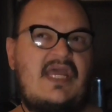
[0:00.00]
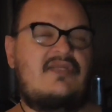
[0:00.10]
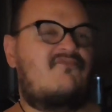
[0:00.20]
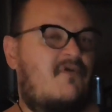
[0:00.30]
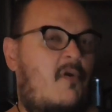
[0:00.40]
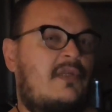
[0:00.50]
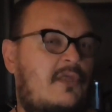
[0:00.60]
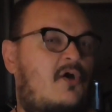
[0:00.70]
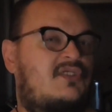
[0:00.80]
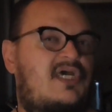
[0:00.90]
in a very
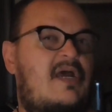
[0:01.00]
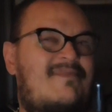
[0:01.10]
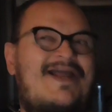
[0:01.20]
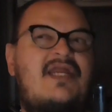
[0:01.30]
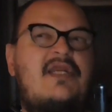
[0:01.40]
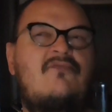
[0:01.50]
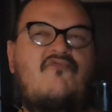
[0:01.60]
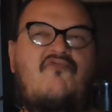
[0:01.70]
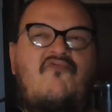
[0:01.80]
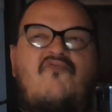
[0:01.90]
long time. Like I didn't
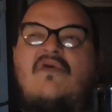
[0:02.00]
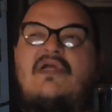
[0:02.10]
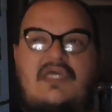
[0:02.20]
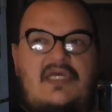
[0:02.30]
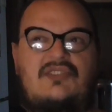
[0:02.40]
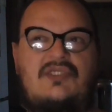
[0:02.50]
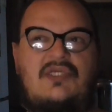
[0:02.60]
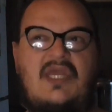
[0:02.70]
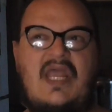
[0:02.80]
feel it.